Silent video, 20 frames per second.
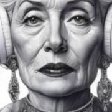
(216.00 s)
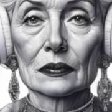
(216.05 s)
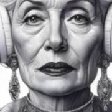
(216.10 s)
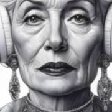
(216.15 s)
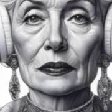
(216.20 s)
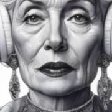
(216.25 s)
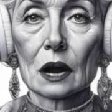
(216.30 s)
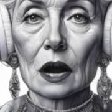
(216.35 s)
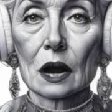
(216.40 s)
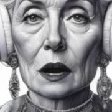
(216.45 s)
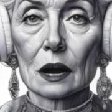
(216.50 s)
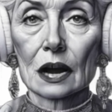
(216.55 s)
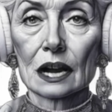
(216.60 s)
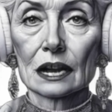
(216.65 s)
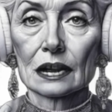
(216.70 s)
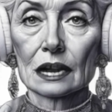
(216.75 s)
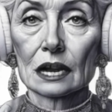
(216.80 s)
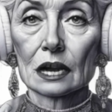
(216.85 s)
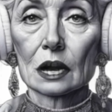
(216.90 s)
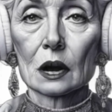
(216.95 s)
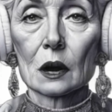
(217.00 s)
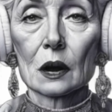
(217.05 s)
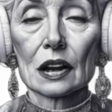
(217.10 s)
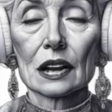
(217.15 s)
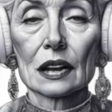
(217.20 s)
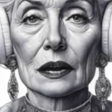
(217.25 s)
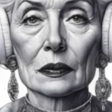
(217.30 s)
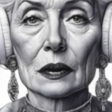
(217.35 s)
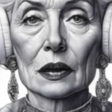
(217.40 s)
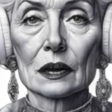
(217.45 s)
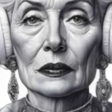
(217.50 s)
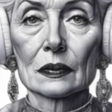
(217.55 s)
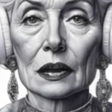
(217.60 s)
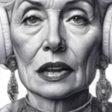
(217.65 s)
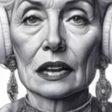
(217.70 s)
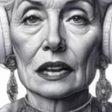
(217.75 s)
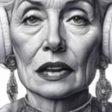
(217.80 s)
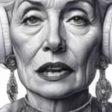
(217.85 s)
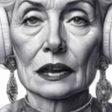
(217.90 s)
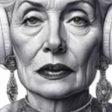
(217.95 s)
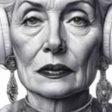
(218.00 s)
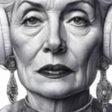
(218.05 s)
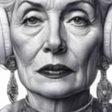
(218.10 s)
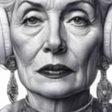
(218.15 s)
Follow us and join the movement.